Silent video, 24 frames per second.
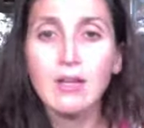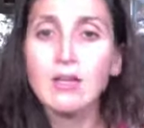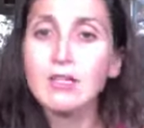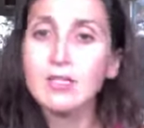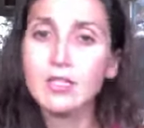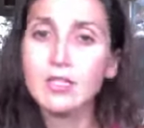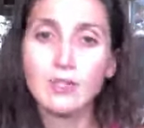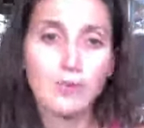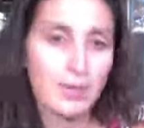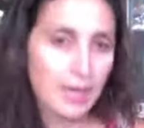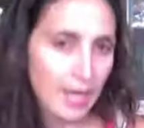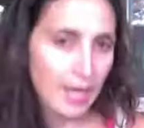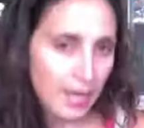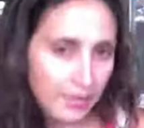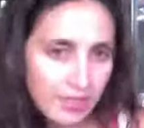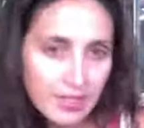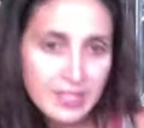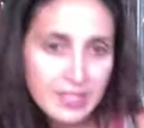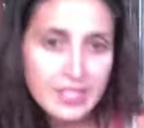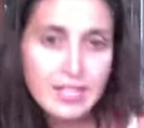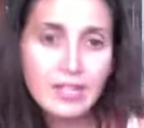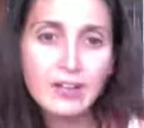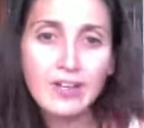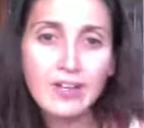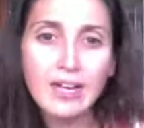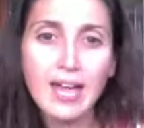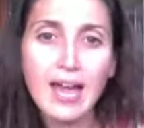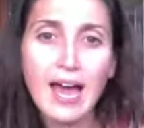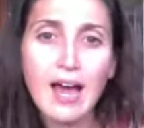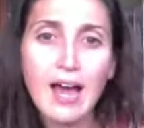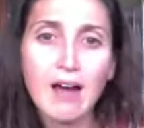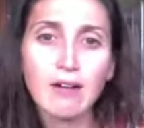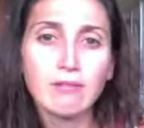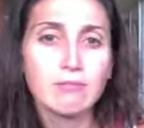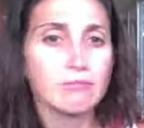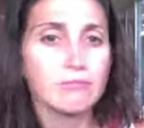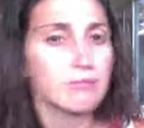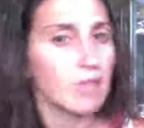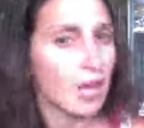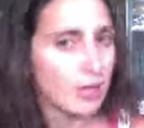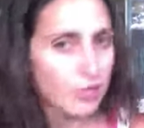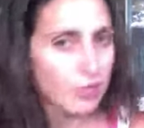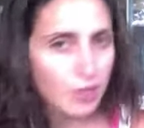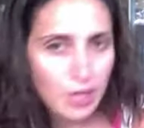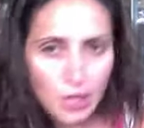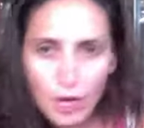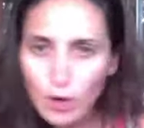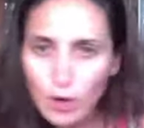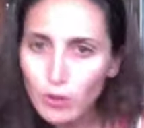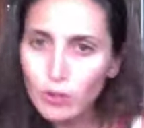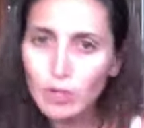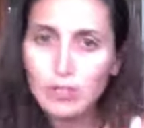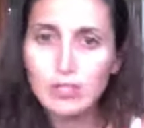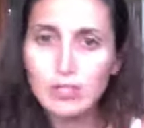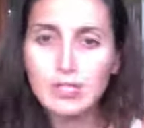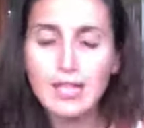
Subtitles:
So we cut the dairy out, cut the yogurts